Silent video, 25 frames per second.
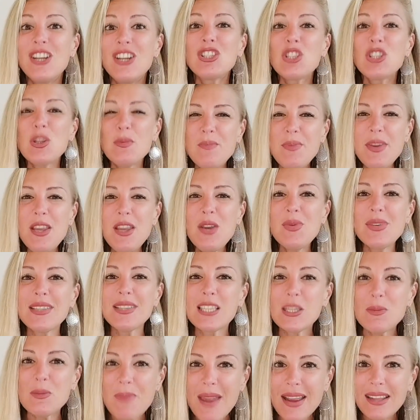to be
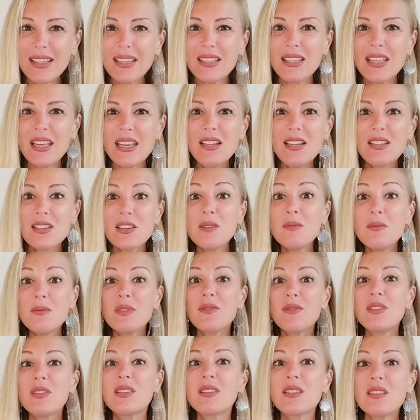respected in terms
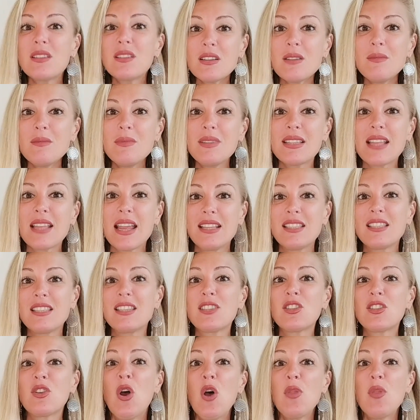of the
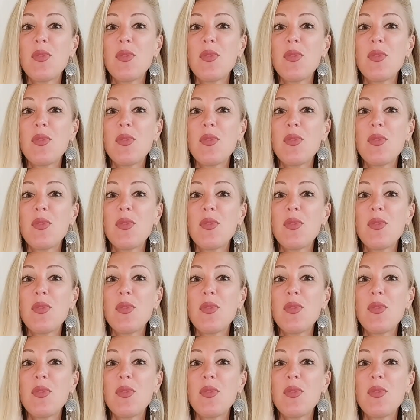circumstances